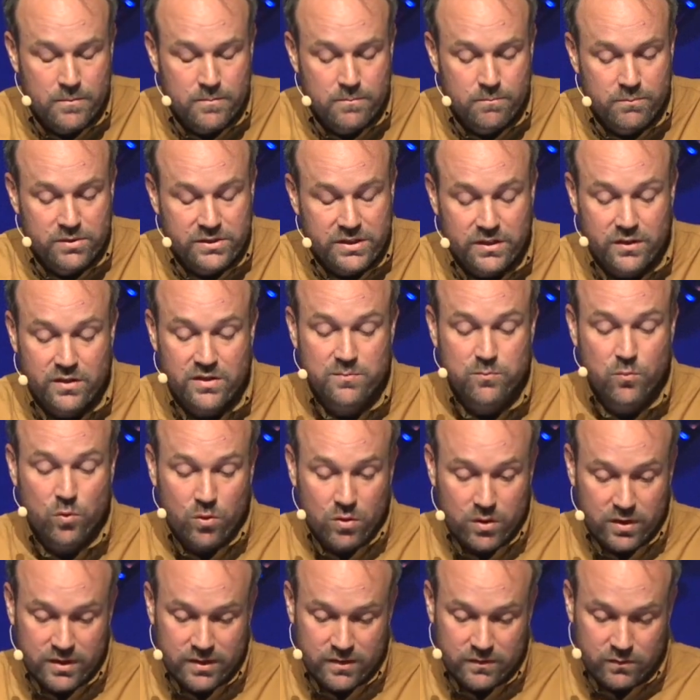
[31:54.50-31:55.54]
But then there's
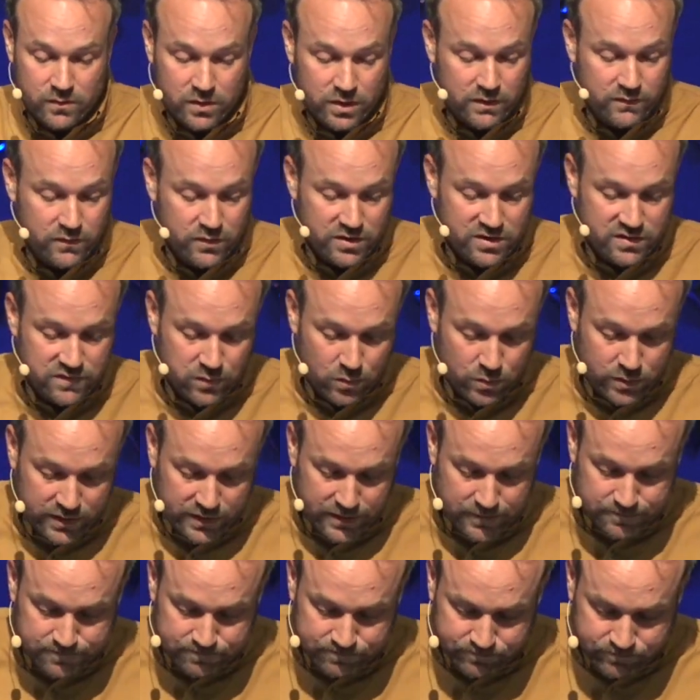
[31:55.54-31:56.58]
more. Look at verse
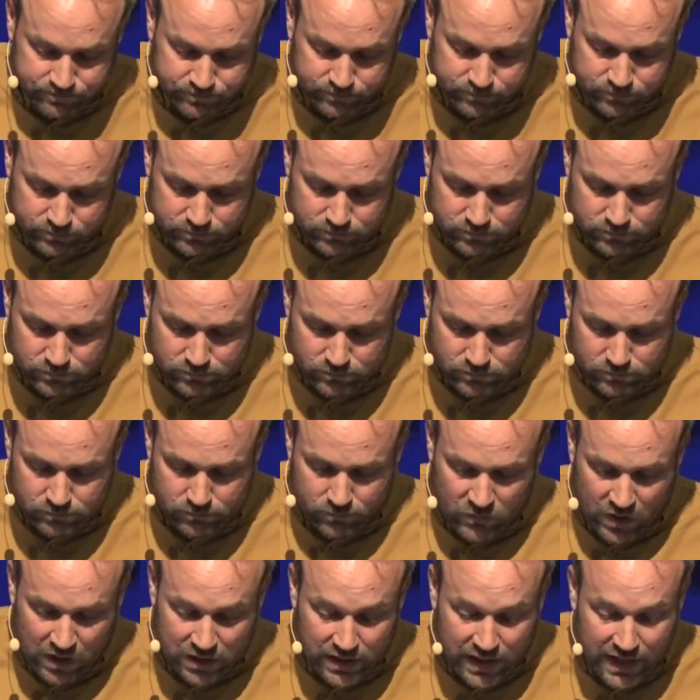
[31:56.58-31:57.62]
40.
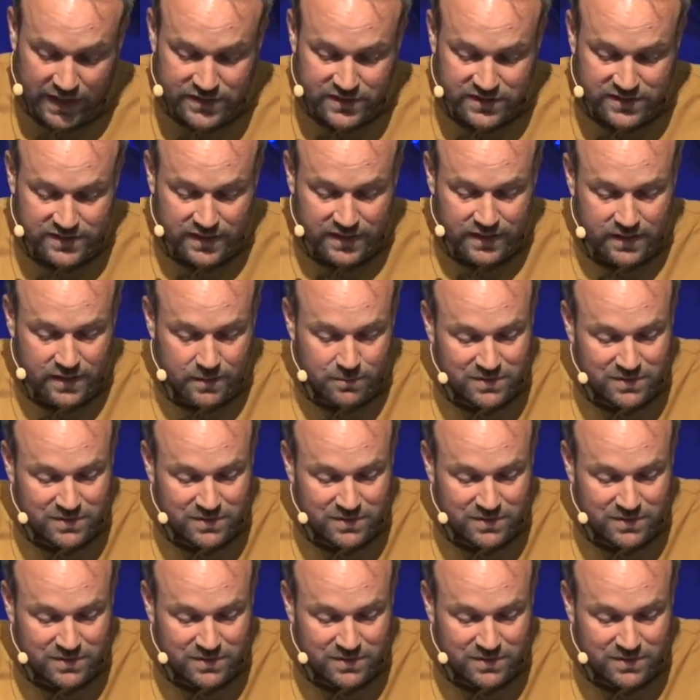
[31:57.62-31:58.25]
Elijah said to them,